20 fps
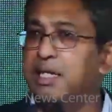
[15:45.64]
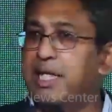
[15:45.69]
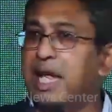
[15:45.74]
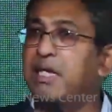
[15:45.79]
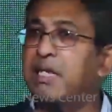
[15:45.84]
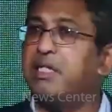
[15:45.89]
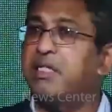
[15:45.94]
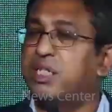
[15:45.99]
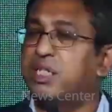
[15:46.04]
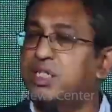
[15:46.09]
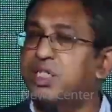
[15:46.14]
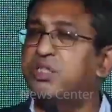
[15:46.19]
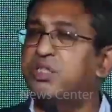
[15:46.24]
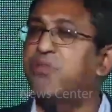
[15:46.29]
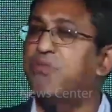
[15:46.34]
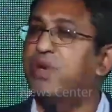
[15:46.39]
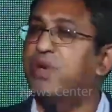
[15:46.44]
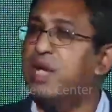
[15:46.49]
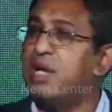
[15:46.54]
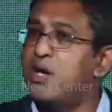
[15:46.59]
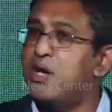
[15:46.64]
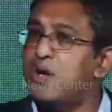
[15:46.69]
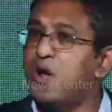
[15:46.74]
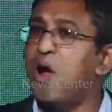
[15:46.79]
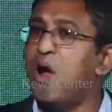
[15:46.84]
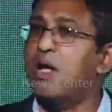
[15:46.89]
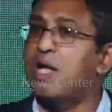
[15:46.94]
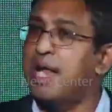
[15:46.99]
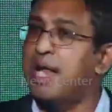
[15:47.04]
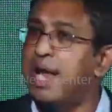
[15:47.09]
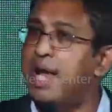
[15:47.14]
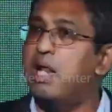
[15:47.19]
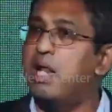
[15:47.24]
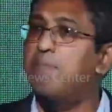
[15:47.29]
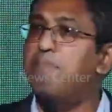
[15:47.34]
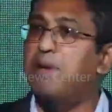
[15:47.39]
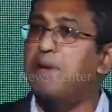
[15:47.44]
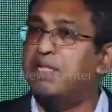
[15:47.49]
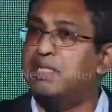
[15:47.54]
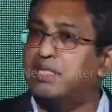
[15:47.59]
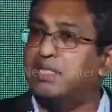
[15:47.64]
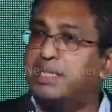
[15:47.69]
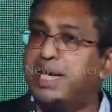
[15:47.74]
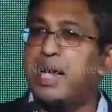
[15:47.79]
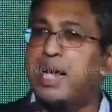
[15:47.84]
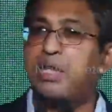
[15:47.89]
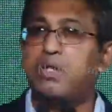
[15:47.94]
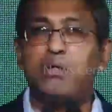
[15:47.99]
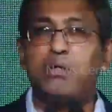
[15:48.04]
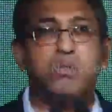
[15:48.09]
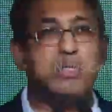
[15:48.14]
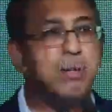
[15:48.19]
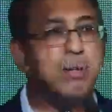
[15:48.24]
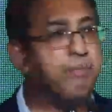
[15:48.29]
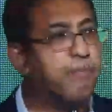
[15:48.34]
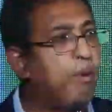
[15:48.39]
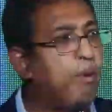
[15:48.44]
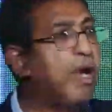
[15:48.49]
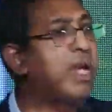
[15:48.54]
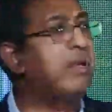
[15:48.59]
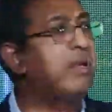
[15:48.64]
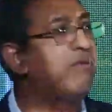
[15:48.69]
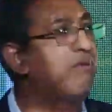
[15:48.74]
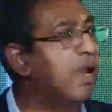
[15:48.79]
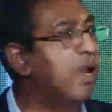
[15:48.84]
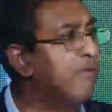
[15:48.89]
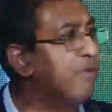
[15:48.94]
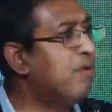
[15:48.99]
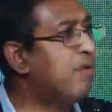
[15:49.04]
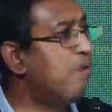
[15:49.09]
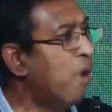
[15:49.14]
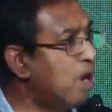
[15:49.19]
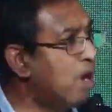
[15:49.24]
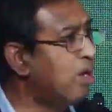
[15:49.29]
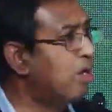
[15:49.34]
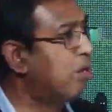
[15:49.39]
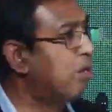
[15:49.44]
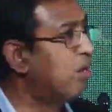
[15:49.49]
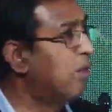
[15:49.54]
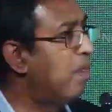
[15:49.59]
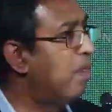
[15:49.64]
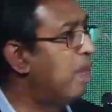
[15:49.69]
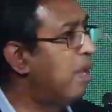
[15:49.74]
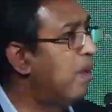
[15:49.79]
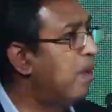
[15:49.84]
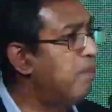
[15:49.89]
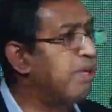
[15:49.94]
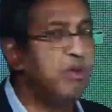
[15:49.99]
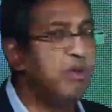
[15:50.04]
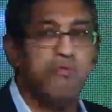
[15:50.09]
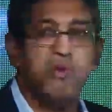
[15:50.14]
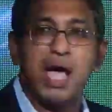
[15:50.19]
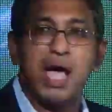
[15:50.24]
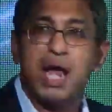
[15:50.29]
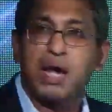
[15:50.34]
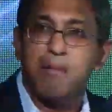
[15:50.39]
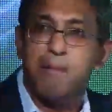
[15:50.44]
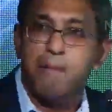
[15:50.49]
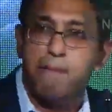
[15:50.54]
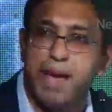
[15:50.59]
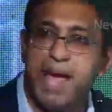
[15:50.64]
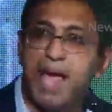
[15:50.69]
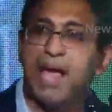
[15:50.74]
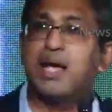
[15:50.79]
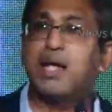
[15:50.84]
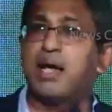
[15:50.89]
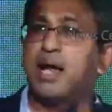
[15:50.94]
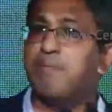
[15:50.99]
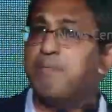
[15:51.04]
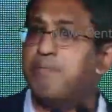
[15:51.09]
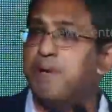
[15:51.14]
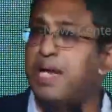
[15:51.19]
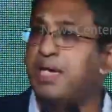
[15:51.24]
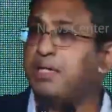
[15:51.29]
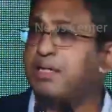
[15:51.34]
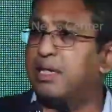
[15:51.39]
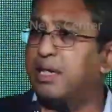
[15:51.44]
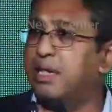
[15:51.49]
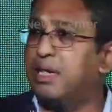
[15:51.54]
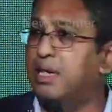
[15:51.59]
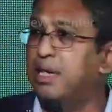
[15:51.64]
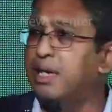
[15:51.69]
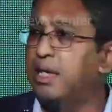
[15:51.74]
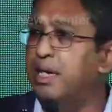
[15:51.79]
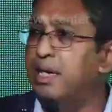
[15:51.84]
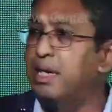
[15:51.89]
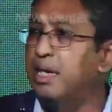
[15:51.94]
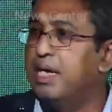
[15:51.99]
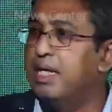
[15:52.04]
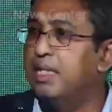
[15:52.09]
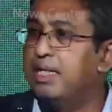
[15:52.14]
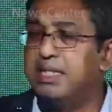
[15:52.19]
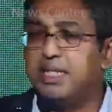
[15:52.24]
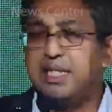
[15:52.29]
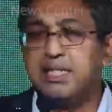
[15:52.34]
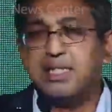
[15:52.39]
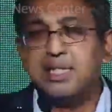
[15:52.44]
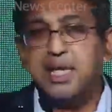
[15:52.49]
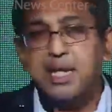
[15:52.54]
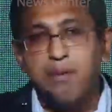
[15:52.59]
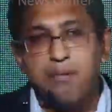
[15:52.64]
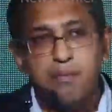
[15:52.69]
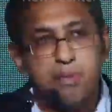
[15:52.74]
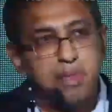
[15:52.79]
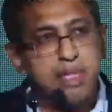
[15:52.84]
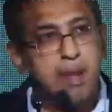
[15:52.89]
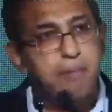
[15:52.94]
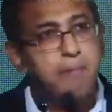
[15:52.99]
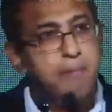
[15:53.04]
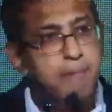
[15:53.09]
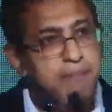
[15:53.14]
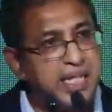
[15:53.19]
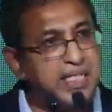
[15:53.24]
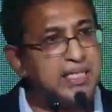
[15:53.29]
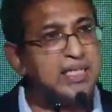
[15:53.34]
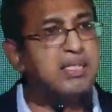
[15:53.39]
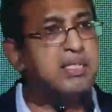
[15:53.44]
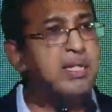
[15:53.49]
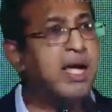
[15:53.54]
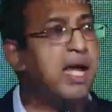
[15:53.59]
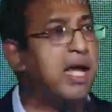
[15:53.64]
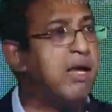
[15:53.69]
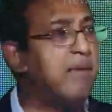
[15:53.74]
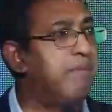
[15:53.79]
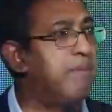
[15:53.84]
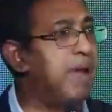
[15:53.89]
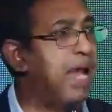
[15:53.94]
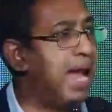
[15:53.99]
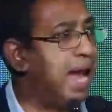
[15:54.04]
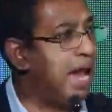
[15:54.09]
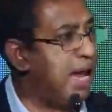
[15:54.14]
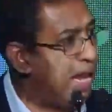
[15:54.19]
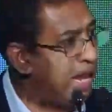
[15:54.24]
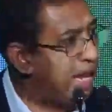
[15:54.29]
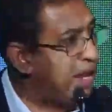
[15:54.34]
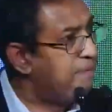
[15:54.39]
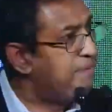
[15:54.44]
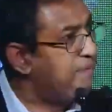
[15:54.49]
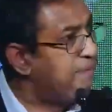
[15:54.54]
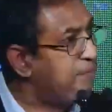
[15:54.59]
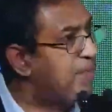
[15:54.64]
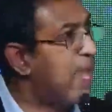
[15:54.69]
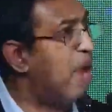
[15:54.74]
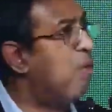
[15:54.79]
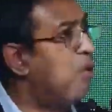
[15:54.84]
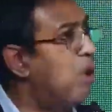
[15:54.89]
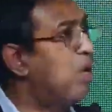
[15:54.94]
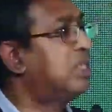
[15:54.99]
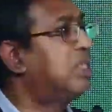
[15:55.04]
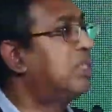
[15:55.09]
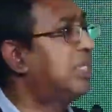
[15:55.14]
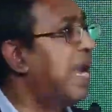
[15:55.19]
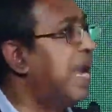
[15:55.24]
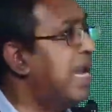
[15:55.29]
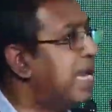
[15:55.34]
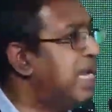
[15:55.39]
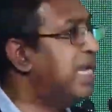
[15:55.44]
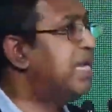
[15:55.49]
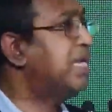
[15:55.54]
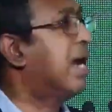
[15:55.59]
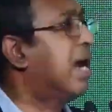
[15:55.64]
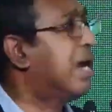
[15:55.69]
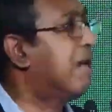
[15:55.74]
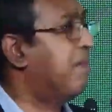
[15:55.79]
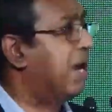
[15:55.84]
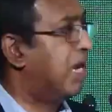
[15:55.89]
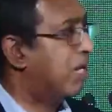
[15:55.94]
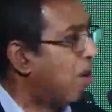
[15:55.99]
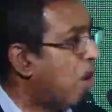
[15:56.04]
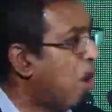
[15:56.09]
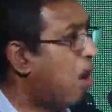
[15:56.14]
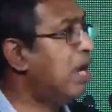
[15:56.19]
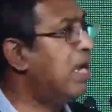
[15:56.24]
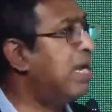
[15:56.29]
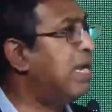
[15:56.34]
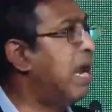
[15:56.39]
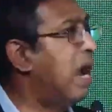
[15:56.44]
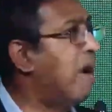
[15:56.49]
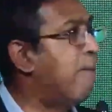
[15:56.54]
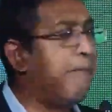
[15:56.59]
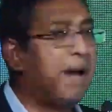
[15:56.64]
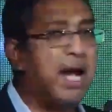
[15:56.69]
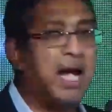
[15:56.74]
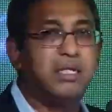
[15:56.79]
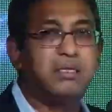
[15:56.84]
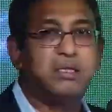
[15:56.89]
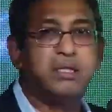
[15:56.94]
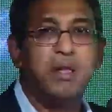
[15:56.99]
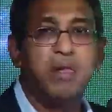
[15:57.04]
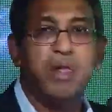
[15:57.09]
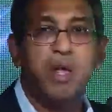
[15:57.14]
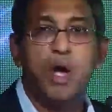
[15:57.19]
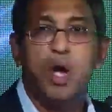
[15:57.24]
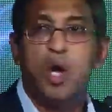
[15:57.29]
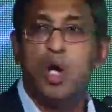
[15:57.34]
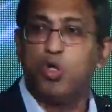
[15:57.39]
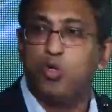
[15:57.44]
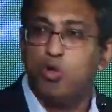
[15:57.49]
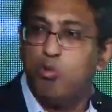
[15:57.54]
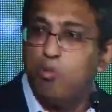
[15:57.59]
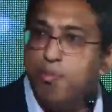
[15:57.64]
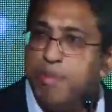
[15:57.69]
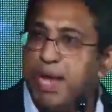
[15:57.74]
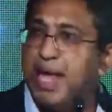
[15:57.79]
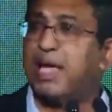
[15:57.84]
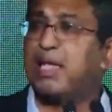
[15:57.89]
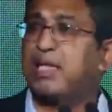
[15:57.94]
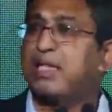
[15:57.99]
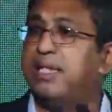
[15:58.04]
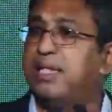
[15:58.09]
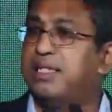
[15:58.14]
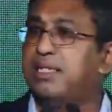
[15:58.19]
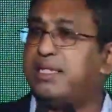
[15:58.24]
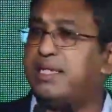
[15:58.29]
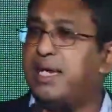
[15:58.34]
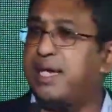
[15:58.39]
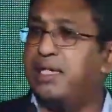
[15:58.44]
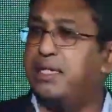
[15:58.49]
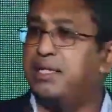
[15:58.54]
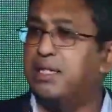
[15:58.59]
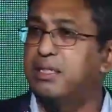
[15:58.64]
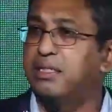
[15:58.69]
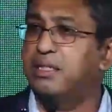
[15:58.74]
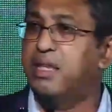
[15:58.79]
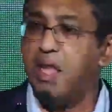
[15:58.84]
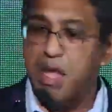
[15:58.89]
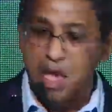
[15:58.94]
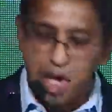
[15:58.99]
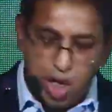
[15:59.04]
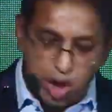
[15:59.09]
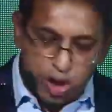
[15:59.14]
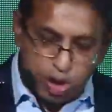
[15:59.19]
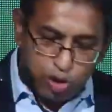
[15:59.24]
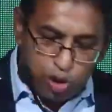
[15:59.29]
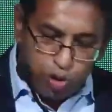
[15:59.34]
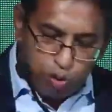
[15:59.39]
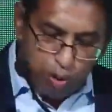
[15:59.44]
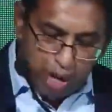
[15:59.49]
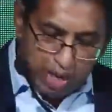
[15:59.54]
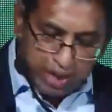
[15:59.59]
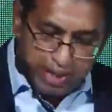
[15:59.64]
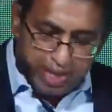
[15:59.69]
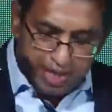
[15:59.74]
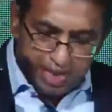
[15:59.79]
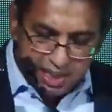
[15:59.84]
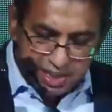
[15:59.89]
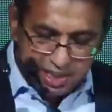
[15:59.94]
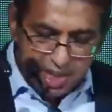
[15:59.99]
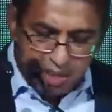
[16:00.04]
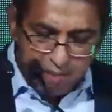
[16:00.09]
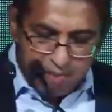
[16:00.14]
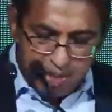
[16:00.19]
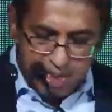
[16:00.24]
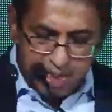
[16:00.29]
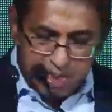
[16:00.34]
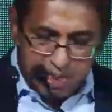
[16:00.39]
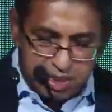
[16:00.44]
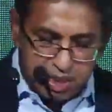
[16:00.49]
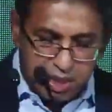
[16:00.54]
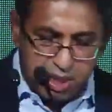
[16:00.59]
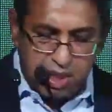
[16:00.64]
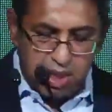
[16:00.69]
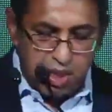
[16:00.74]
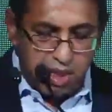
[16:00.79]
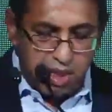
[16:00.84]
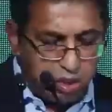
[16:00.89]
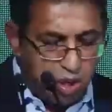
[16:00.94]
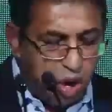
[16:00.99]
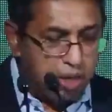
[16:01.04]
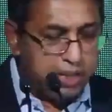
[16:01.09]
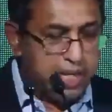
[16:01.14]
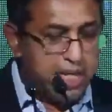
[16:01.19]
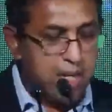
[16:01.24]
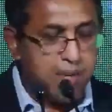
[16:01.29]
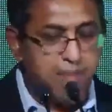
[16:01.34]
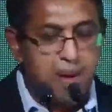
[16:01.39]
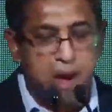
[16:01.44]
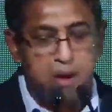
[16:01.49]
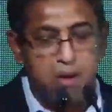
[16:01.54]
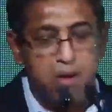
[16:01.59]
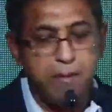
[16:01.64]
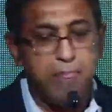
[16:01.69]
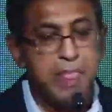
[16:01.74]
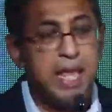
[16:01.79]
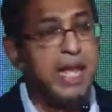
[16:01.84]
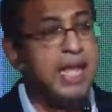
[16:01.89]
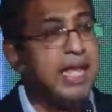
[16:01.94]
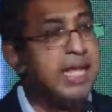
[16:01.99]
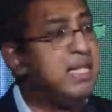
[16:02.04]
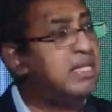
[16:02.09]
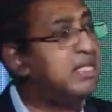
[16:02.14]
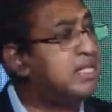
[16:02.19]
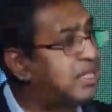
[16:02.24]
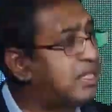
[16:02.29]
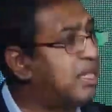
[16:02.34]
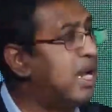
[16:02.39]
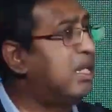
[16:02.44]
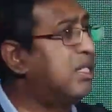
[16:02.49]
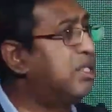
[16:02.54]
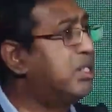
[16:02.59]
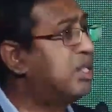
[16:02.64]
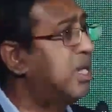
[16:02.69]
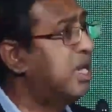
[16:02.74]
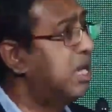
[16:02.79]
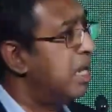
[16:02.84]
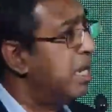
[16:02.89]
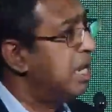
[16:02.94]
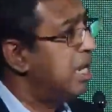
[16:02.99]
That just will not help us get to the point where we want to, because we are a bankrupt nation. This is the best time, if there was any time at all in our past, to make these changes. So what the SJB is talking about is such